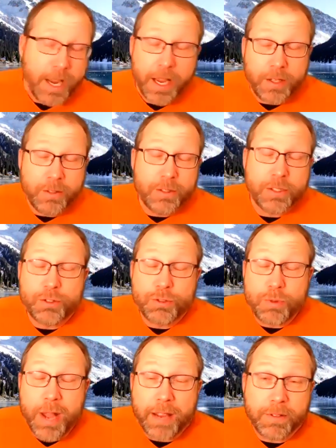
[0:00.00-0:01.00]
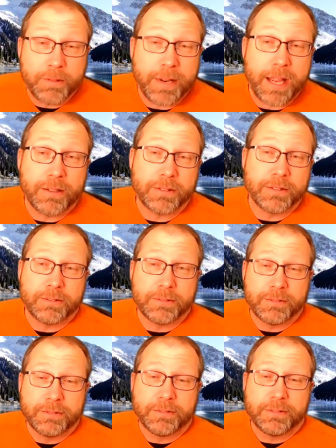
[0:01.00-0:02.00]
And you just drive around
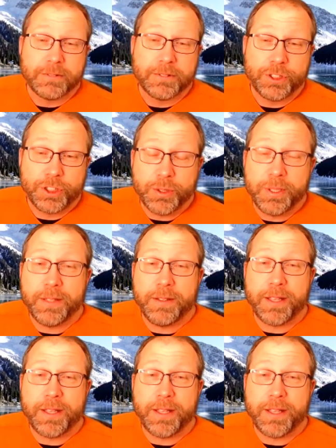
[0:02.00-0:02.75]
shooting